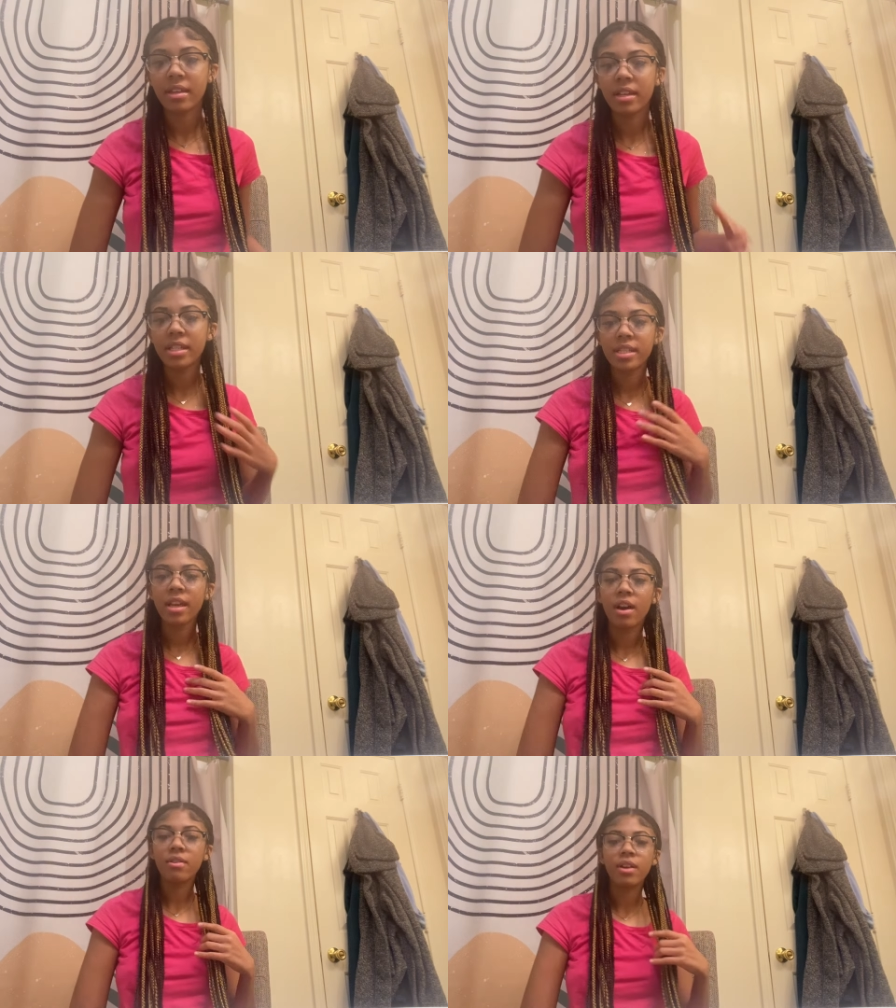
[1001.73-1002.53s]
He
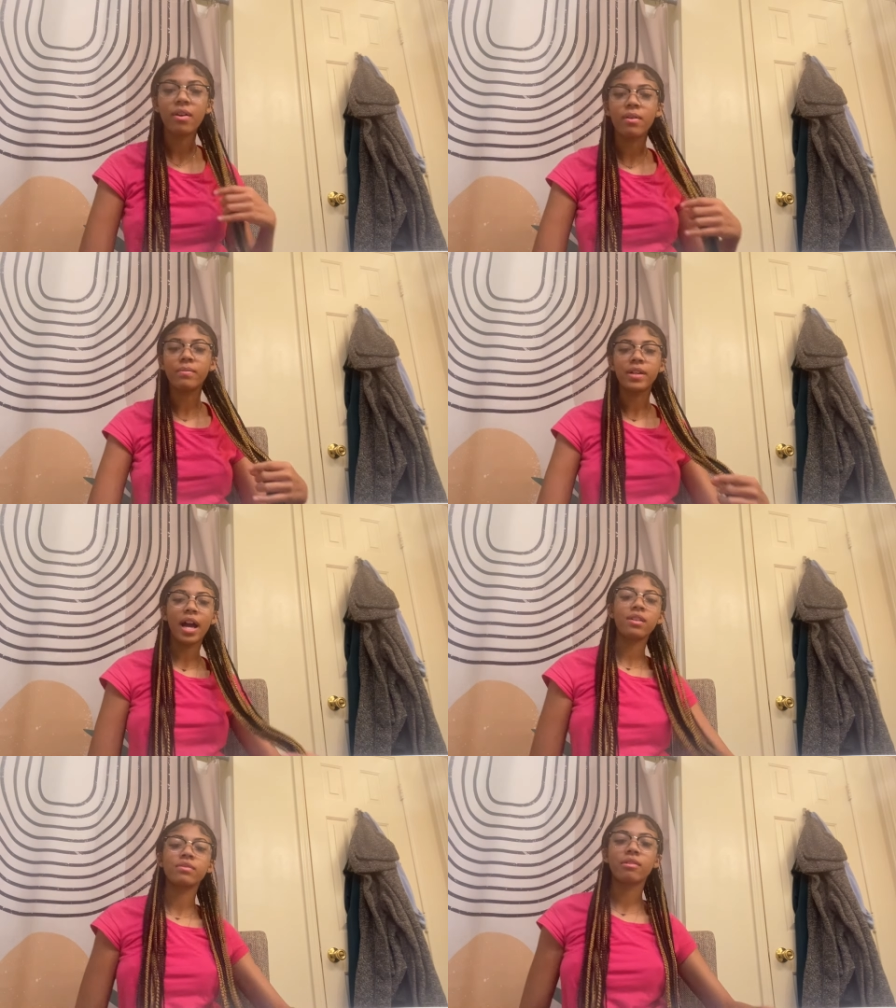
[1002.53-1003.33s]
said hold on, but
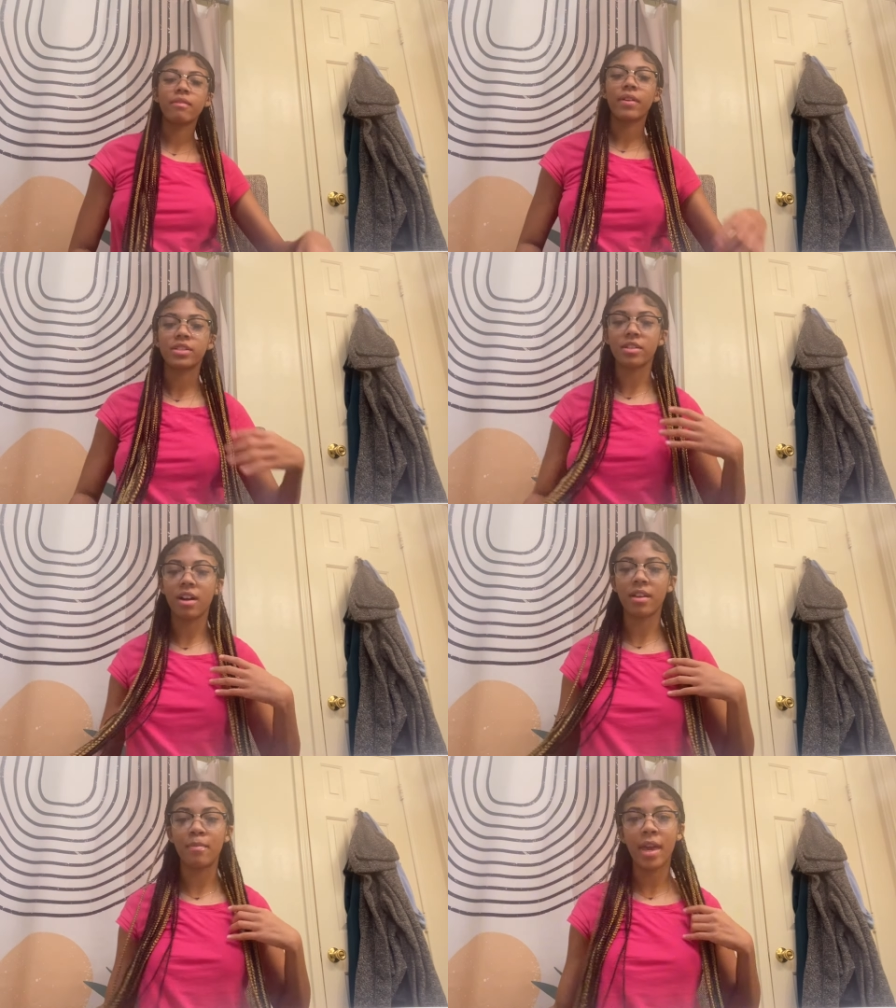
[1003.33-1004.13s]
I don't know if I should
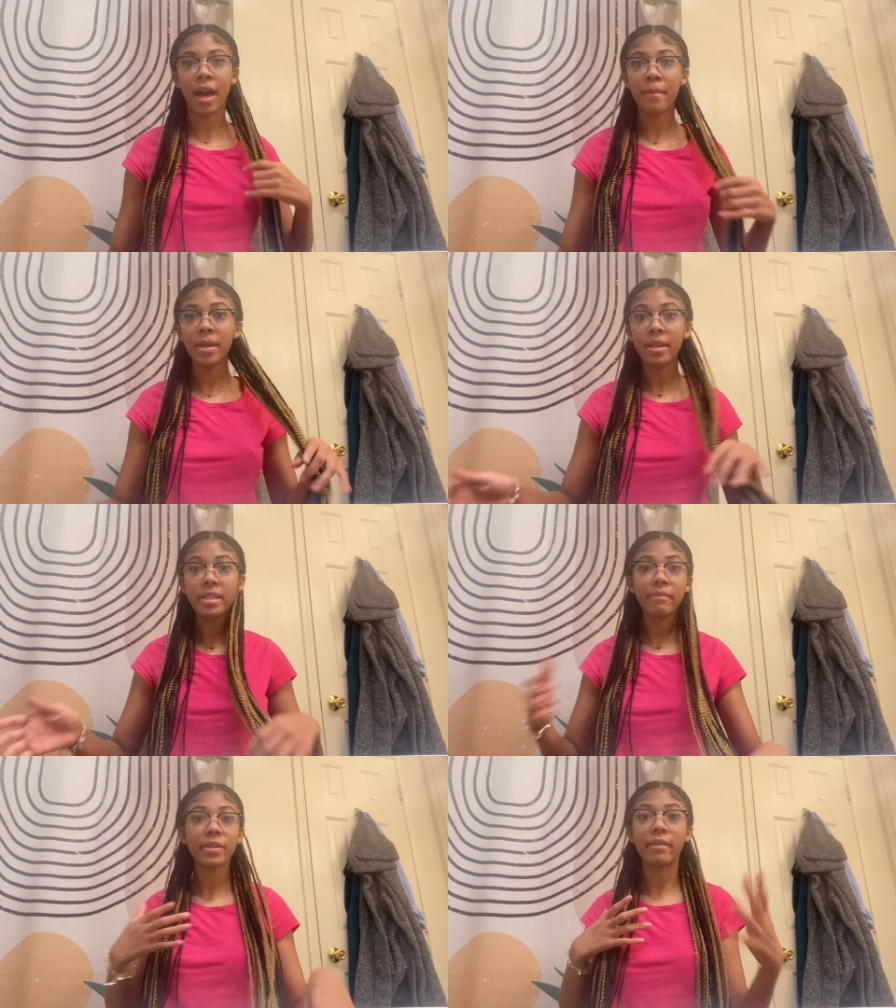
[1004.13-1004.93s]
call him back. I mean,
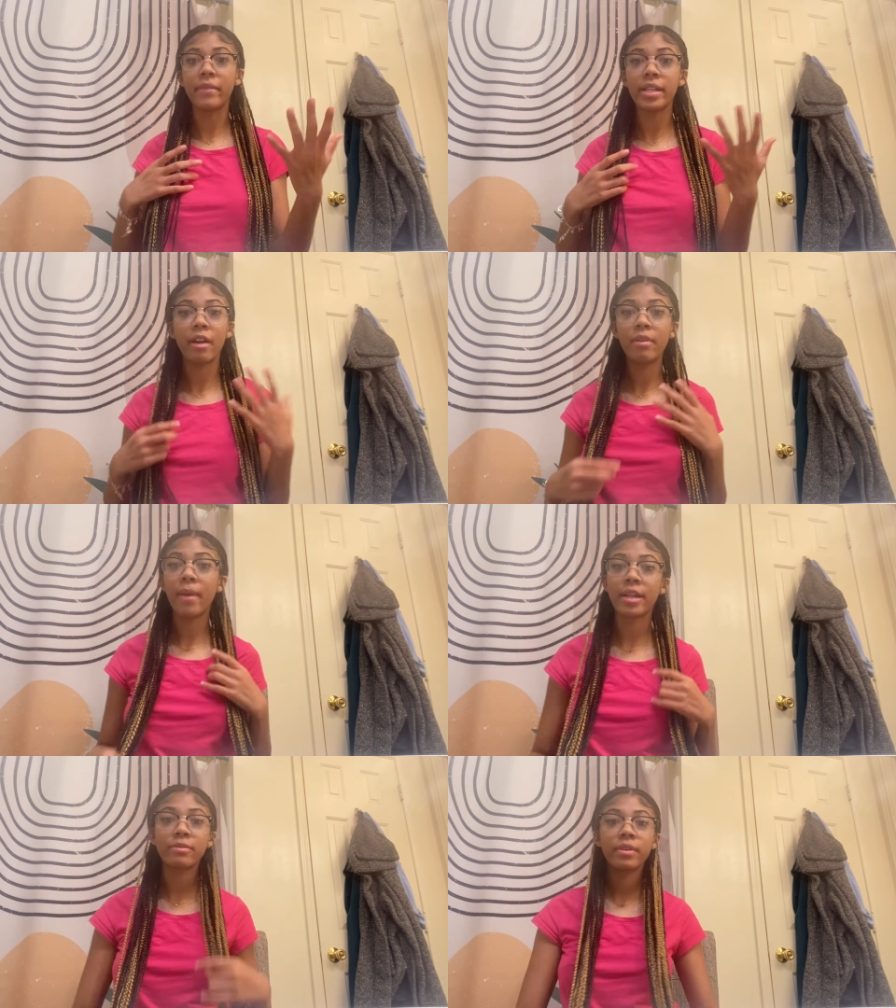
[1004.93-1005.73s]
this for the video. We
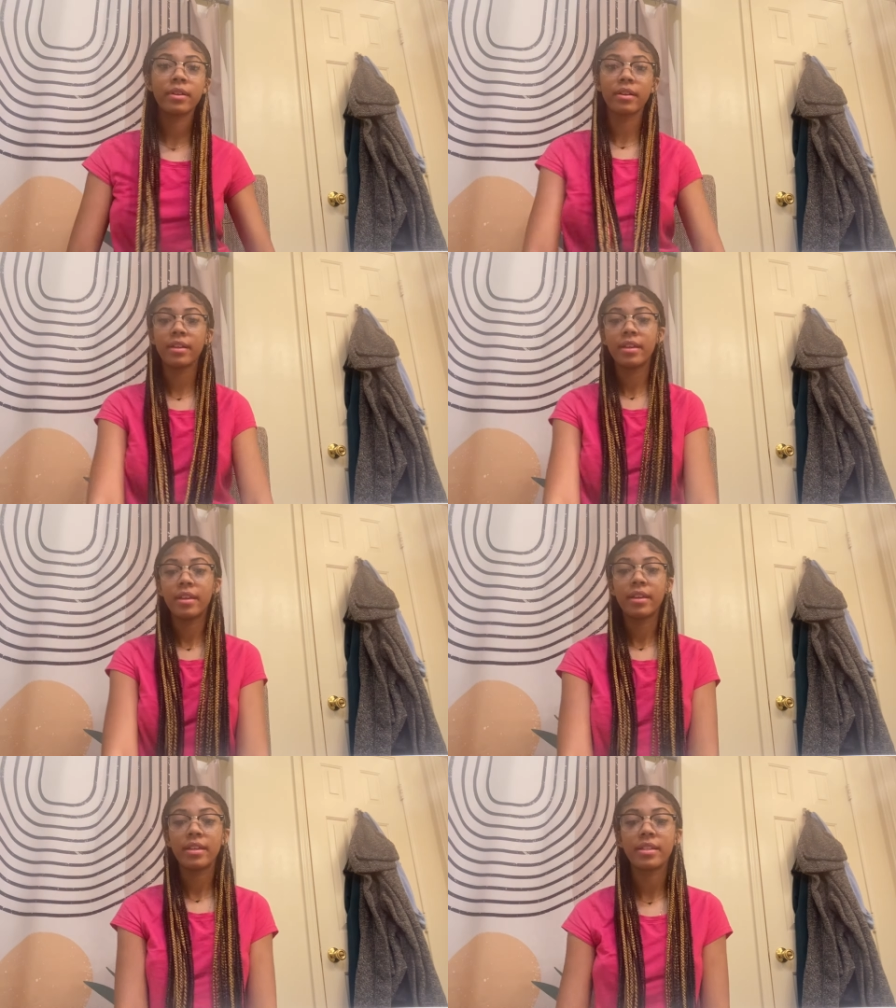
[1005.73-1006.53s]
might as well
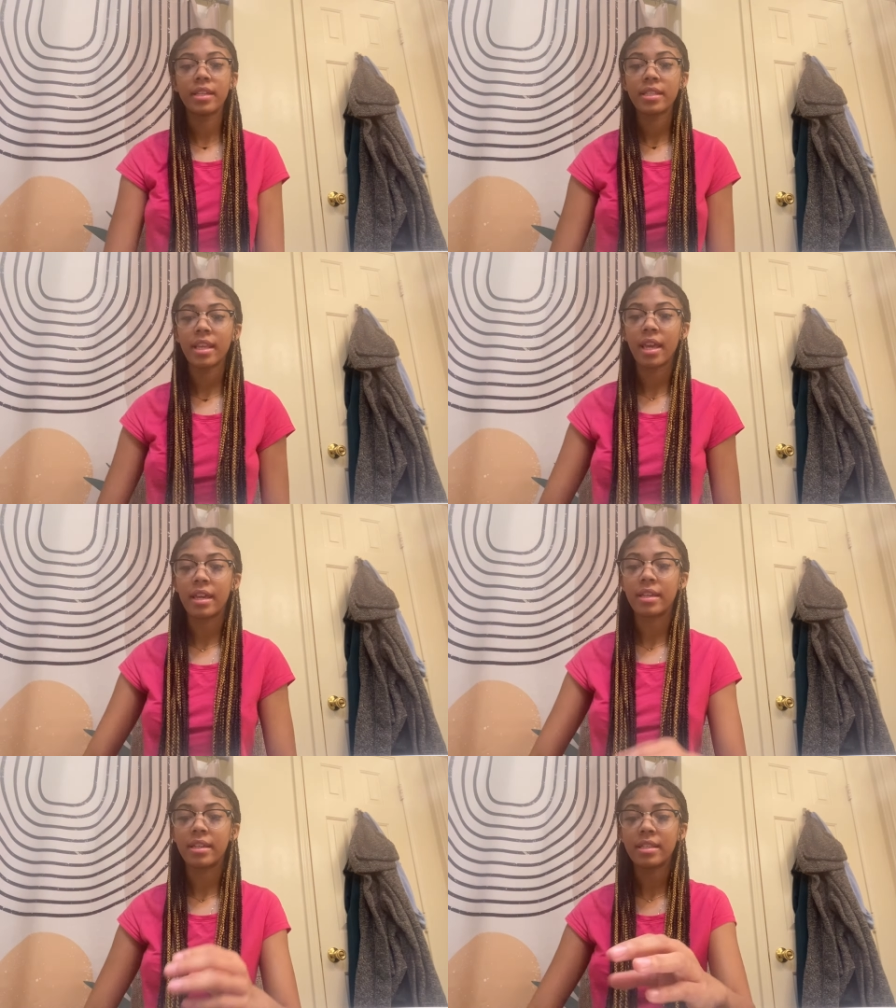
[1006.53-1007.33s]
get
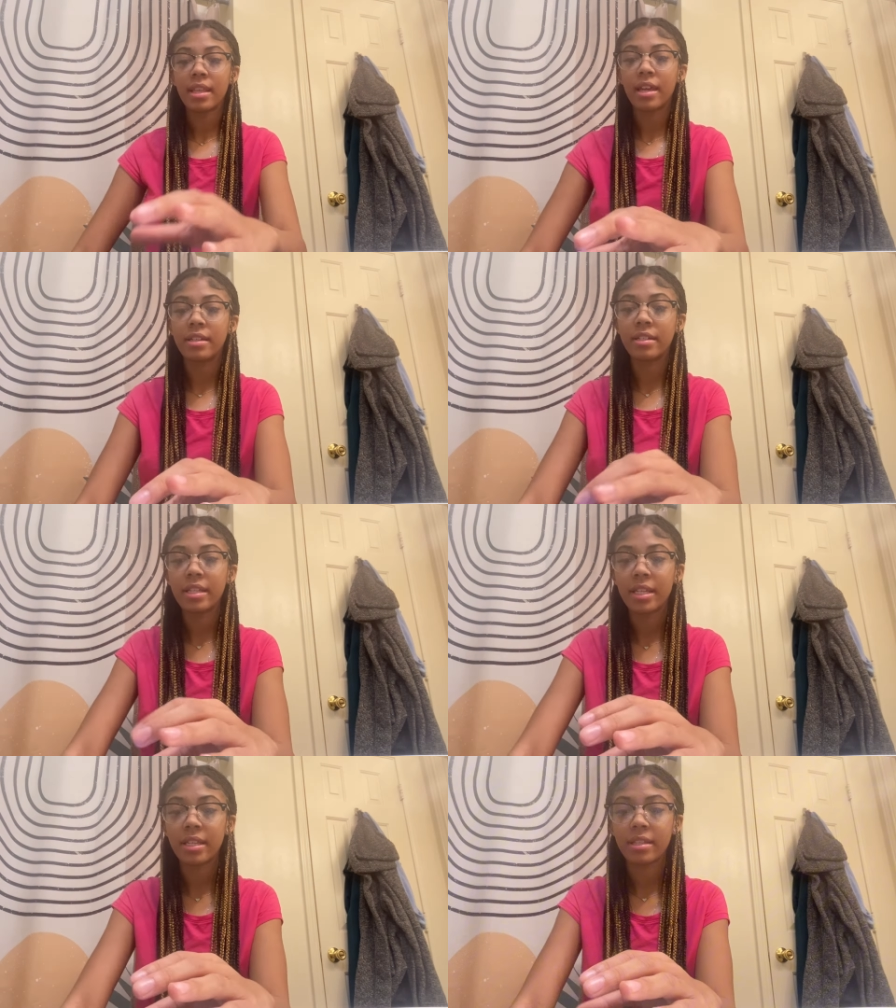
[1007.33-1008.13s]
that get that
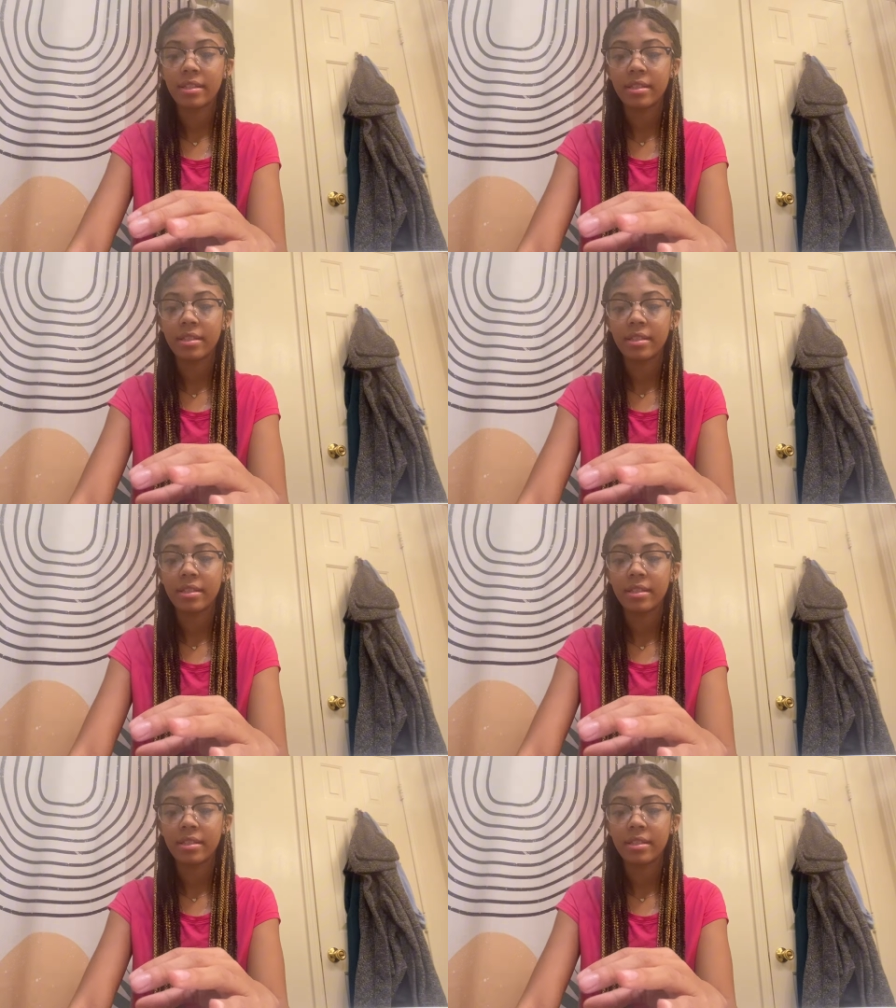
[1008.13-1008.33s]
good.